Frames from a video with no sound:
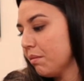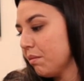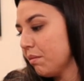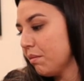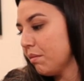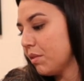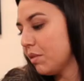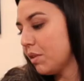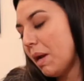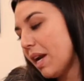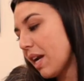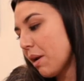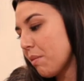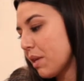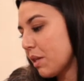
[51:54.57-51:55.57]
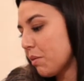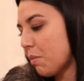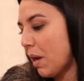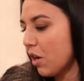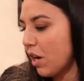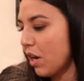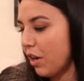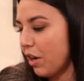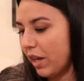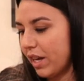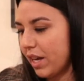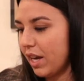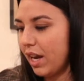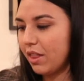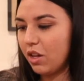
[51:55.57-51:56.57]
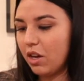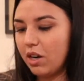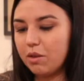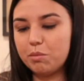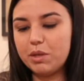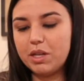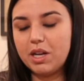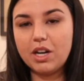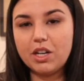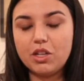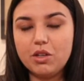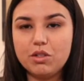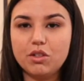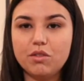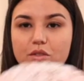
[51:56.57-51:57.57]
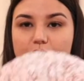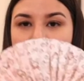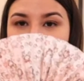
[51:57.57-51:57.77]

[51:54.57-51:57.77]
Depending on how you like it, I thought it would be kind of cute too if you set them